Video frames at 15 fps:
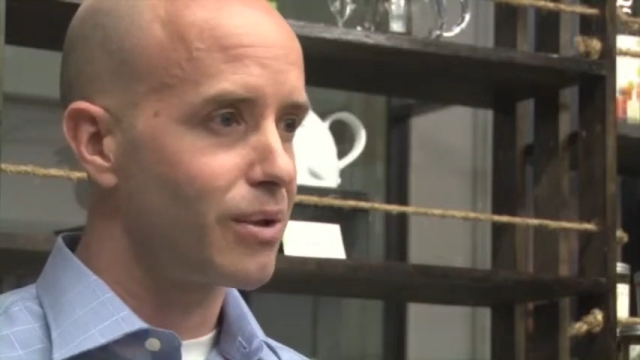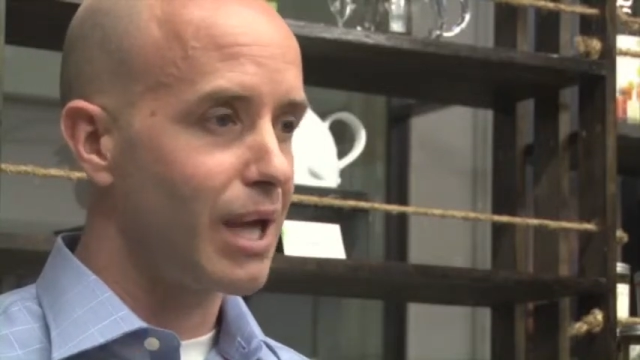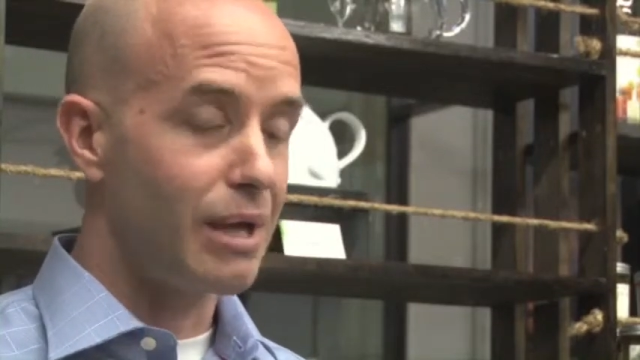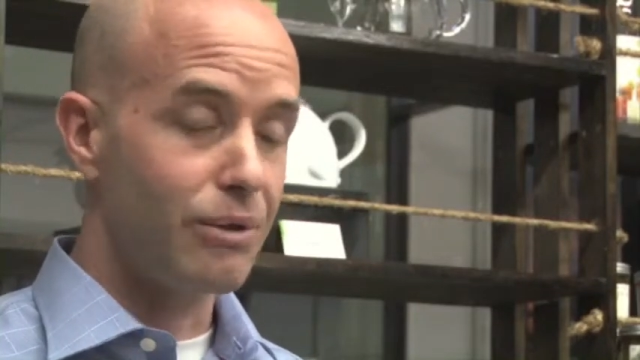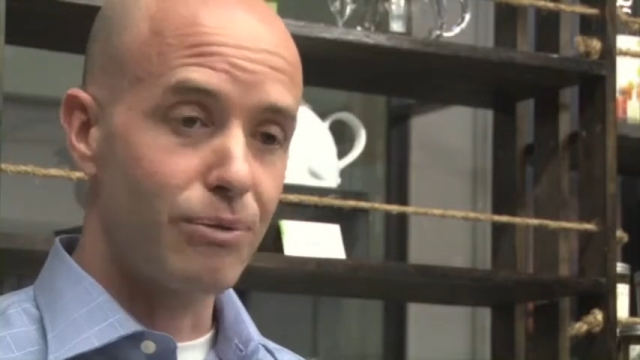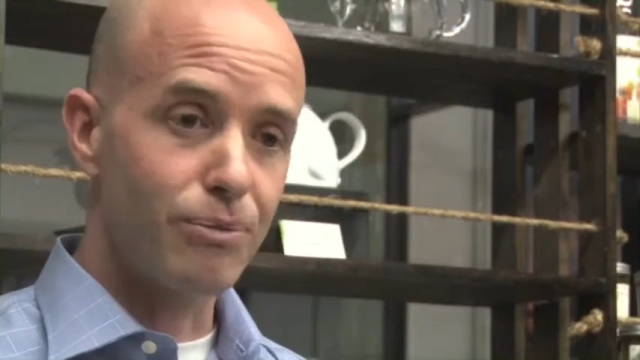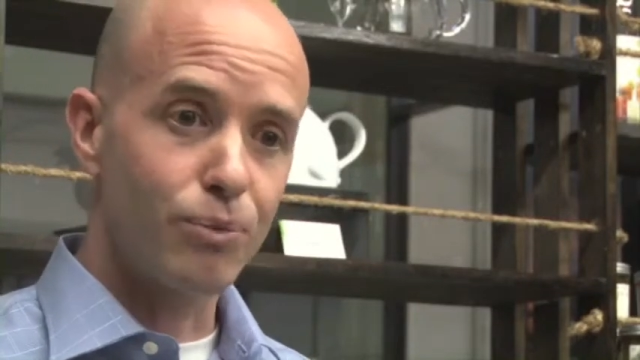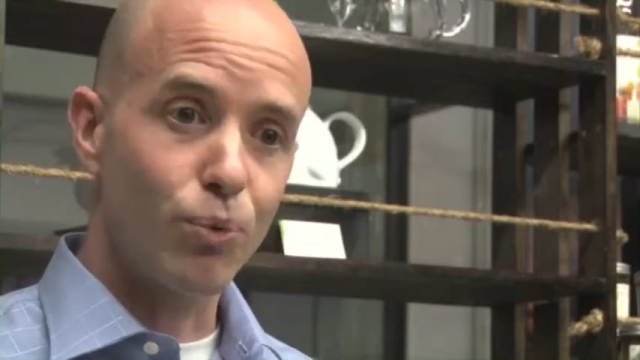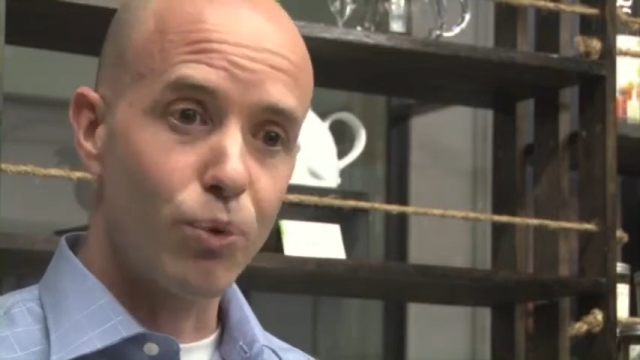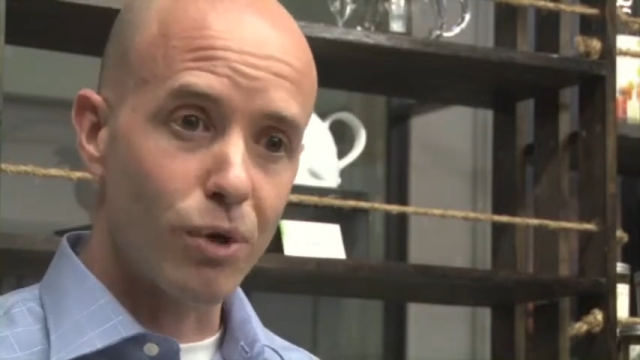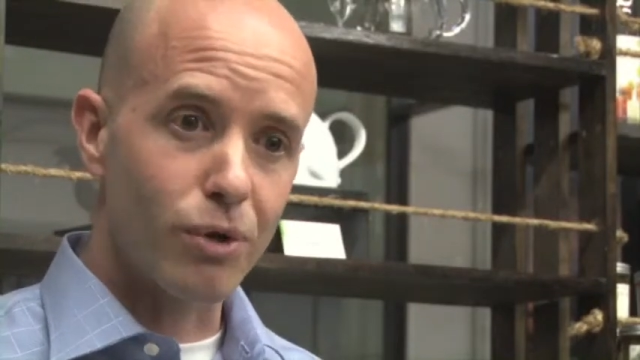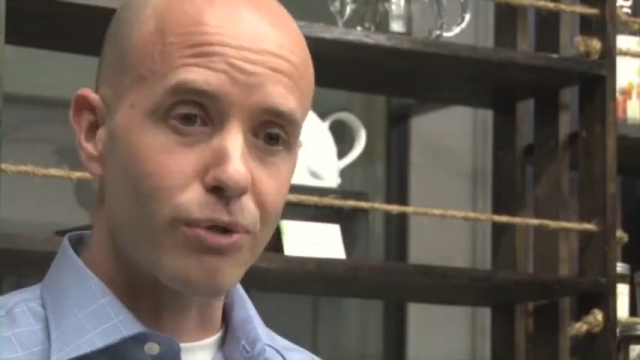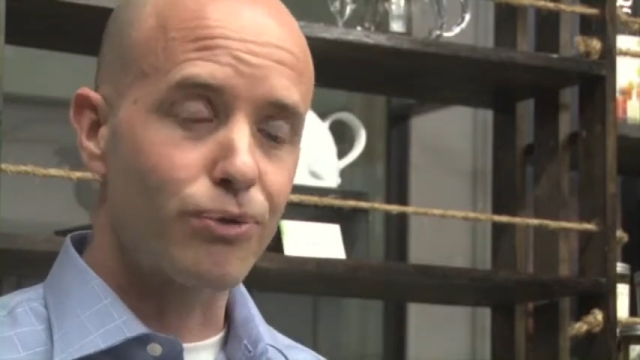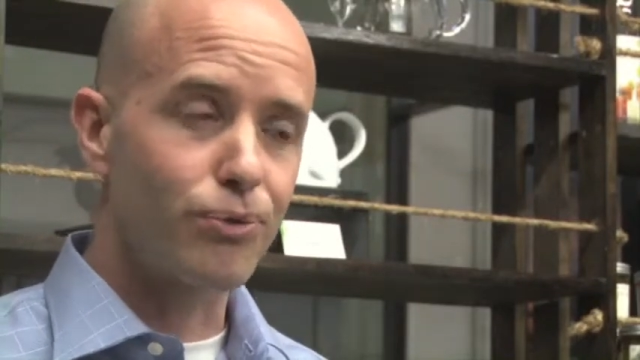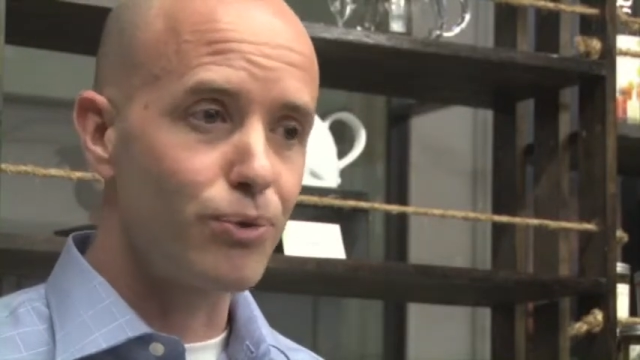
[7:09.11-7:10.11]
and
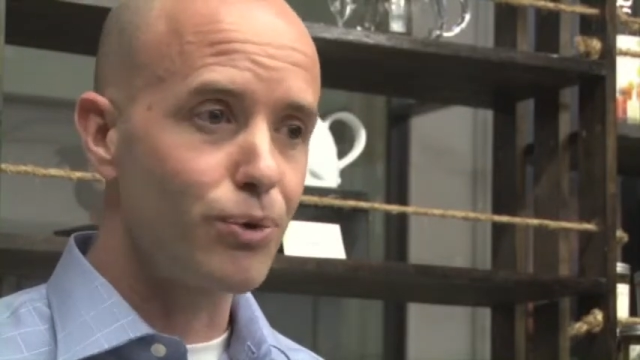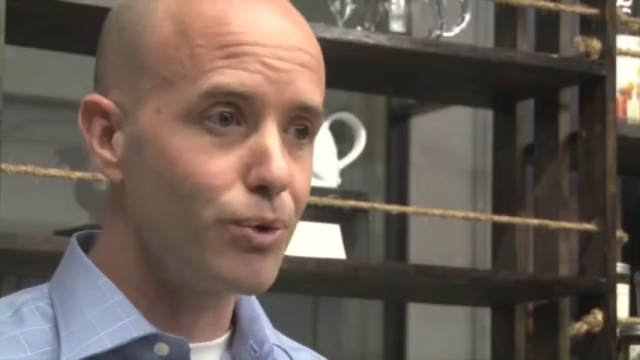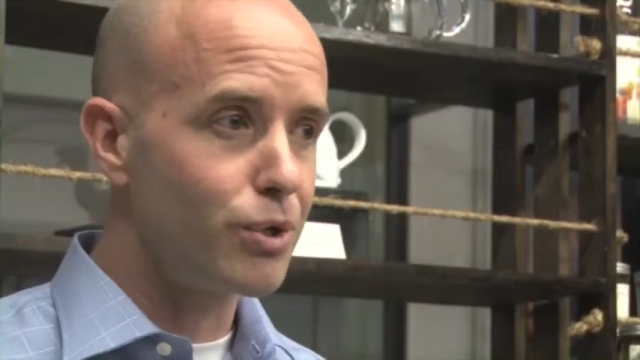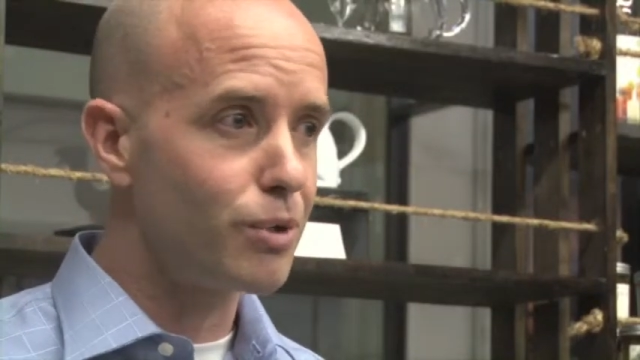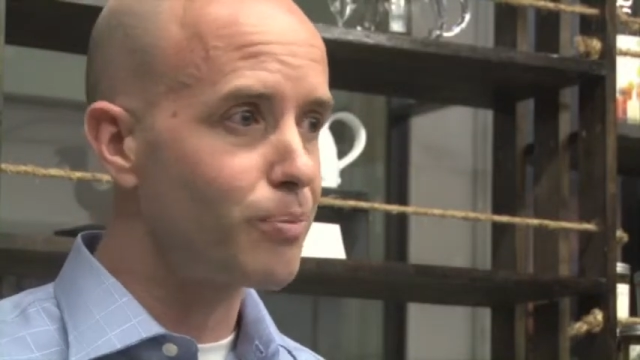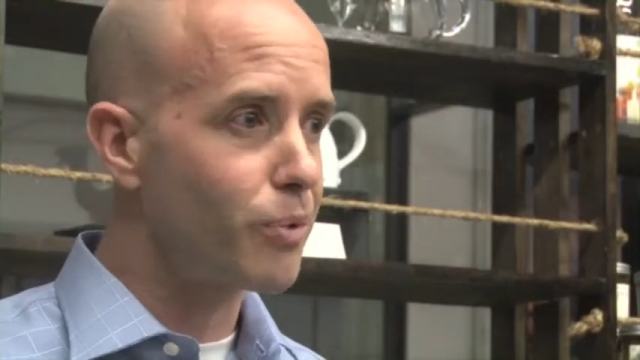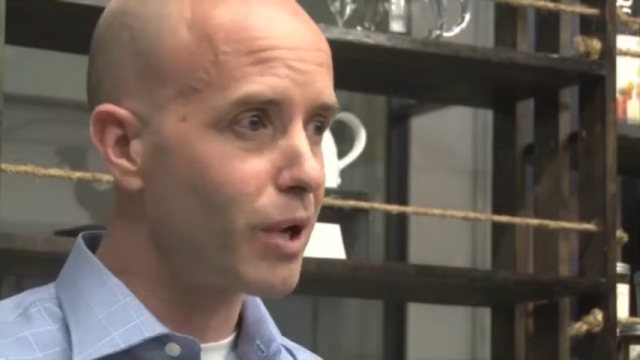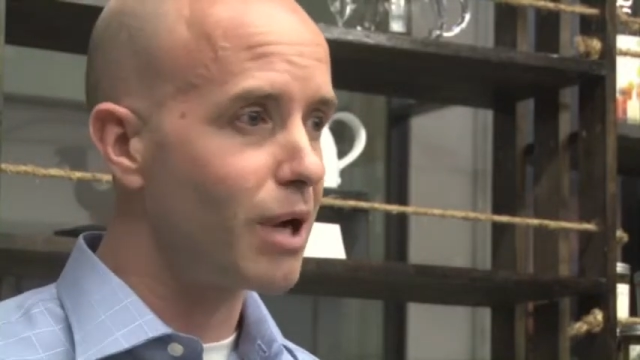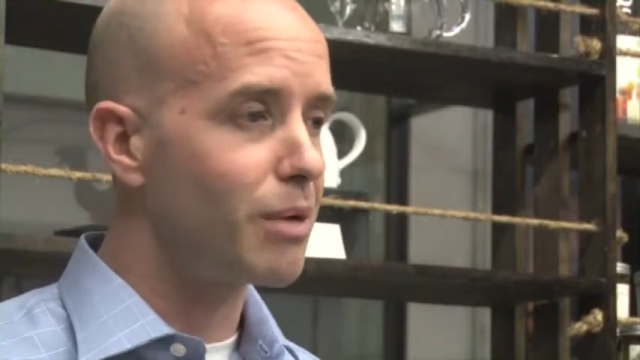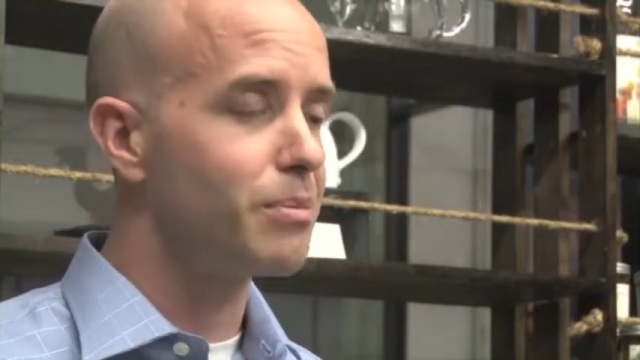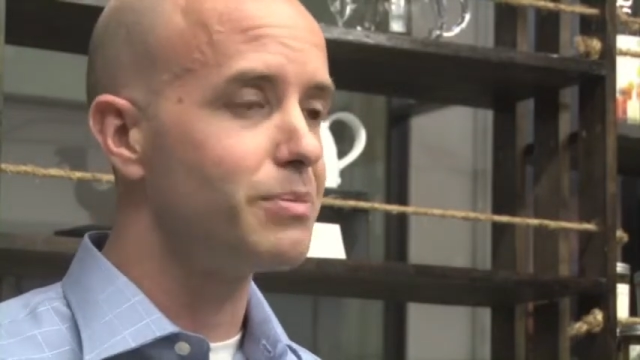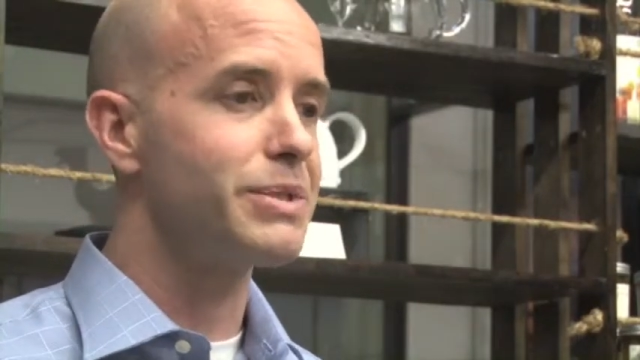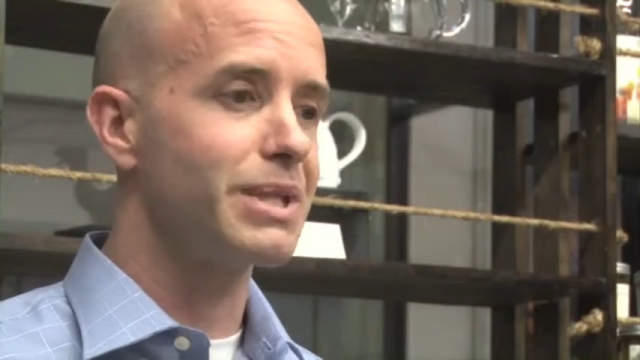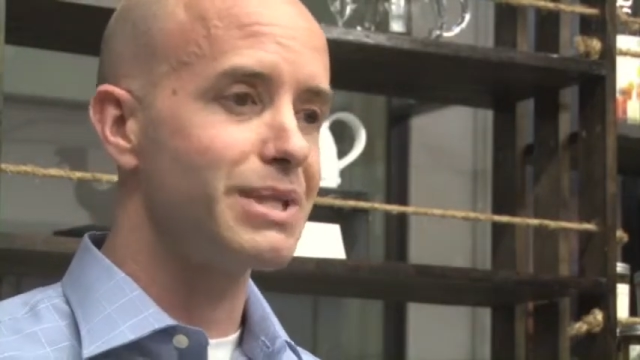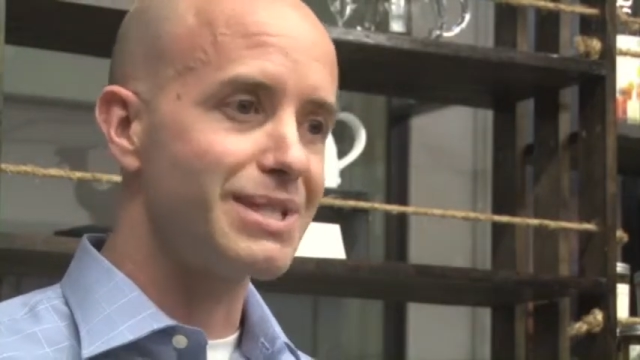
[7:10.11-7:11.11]
work through your
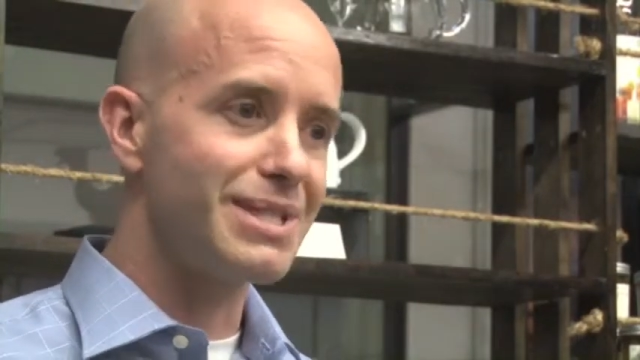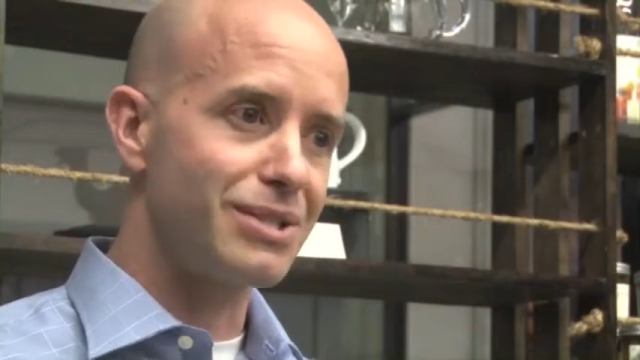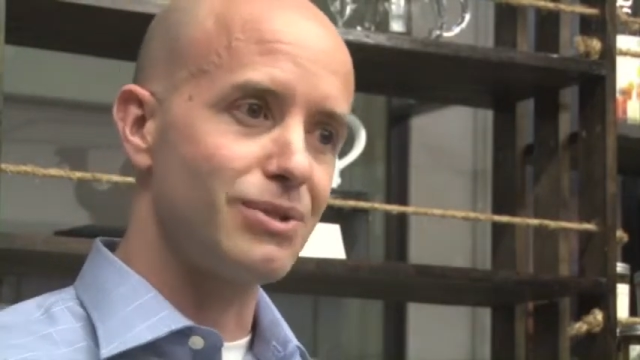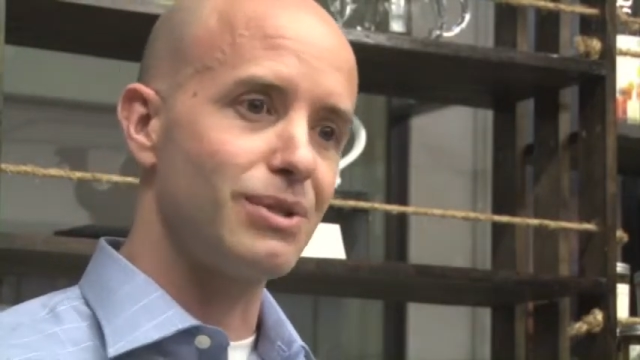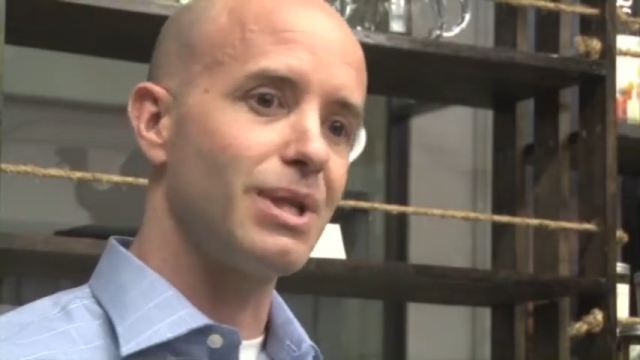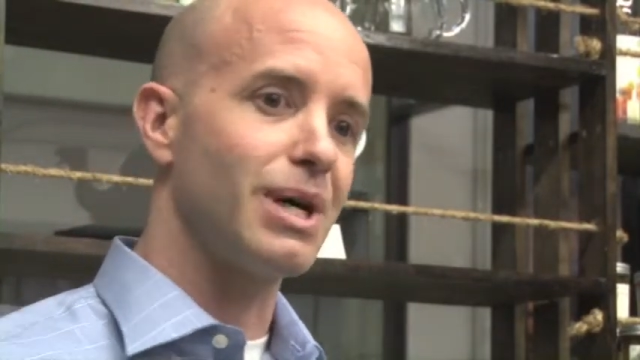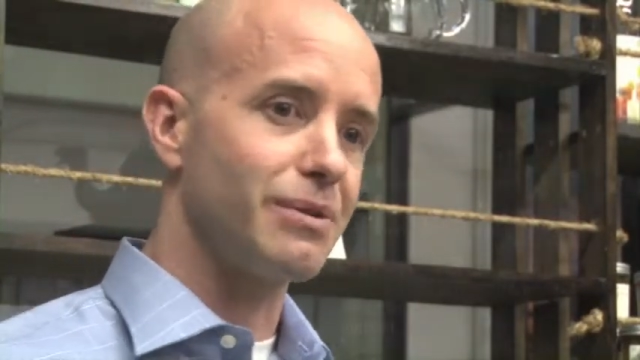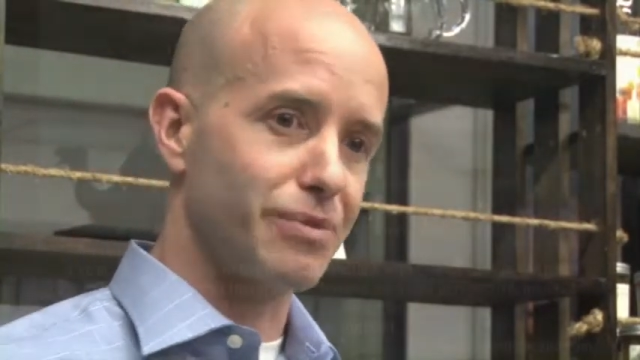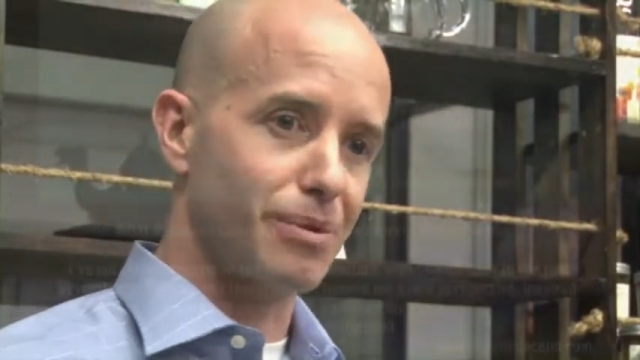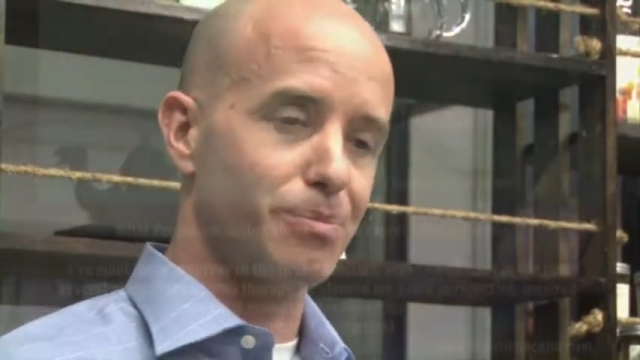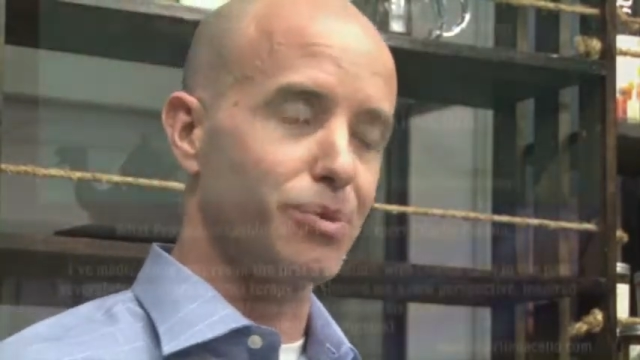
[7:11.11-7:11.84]
problems and set your life on